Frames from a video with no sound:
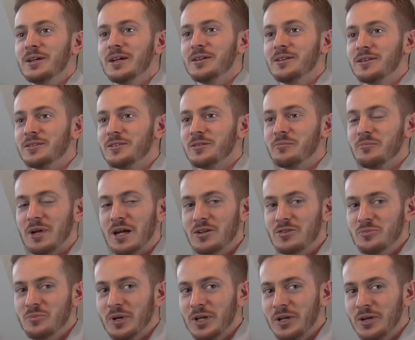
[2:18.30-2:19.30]
and does it
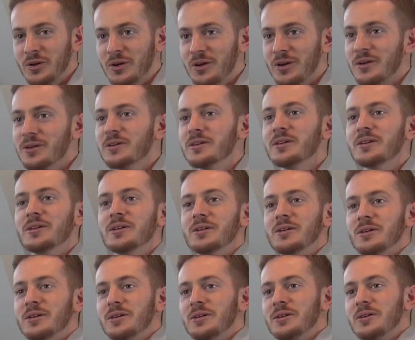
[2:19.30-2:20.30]
match my car.
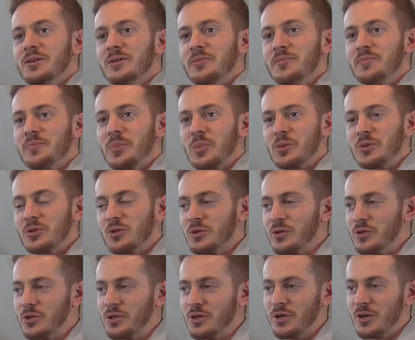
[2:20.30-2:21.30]

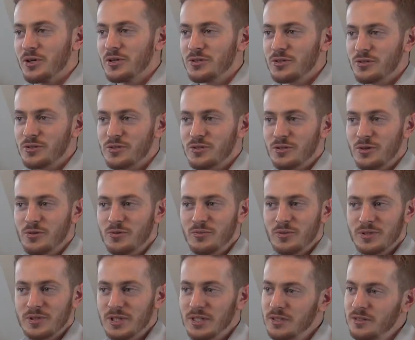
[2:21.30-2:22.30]
So cars are so
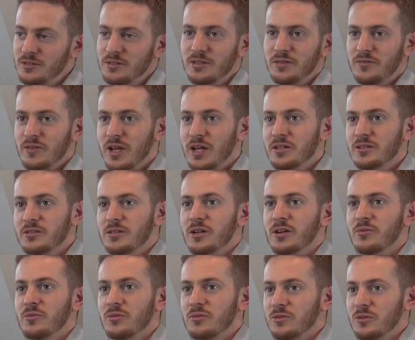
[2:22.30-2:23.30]
ridiculously advanced
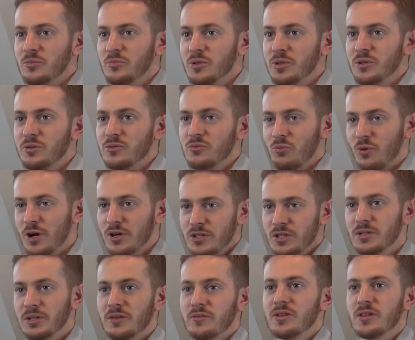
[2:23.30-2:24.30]
now with computers
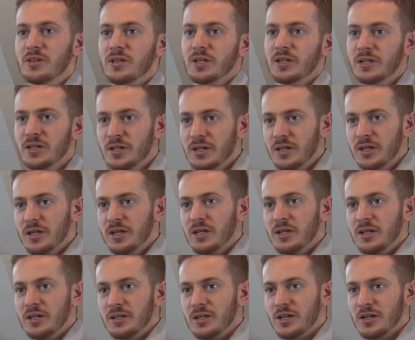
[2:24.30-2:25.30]
watching everything
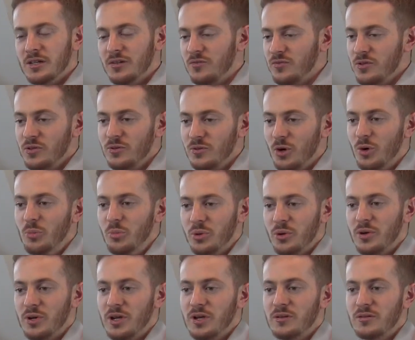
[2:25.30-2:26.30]
that if you don't
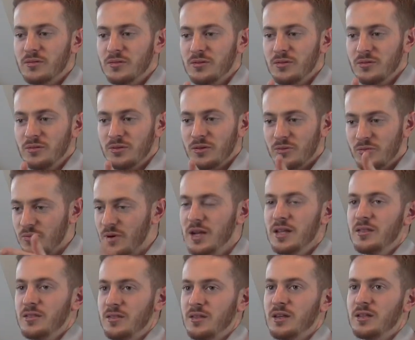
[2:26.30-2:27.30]
put in the
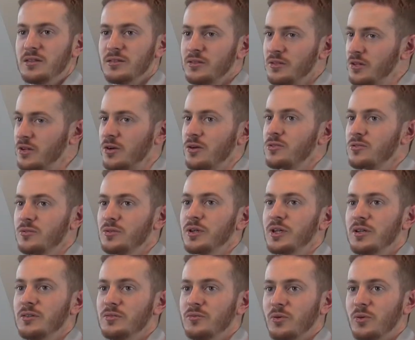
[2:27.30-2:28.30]
right thing that the car's
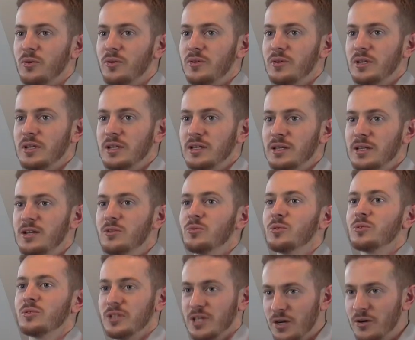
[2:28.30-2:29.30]
looking for,
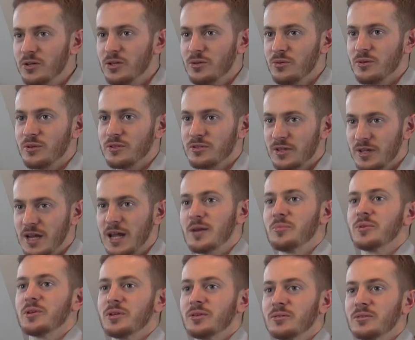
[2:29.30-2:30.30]
it will tell you it's not
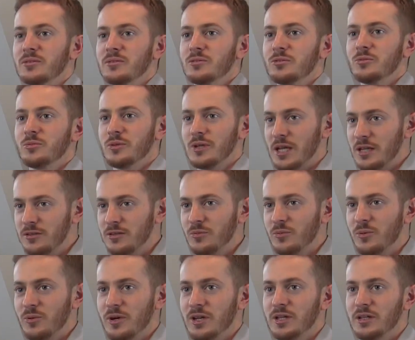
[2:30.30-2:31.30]
happy. You will get
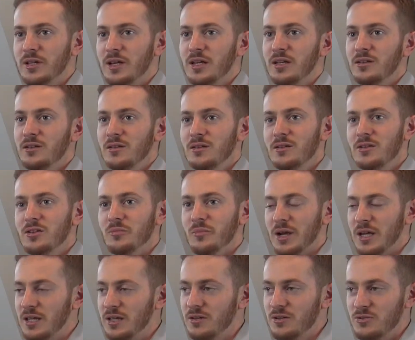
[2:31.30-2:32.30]
the warning light, you
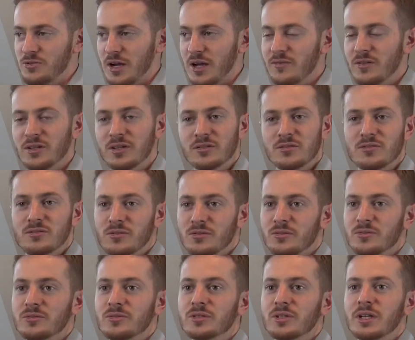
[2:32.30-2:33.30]
might get driving
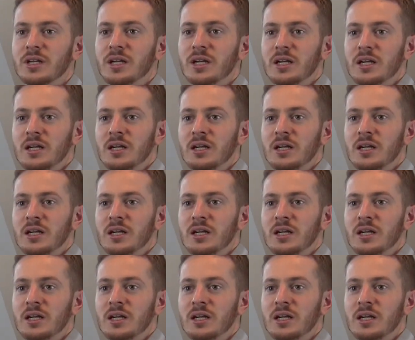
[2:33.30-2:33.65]
concerns,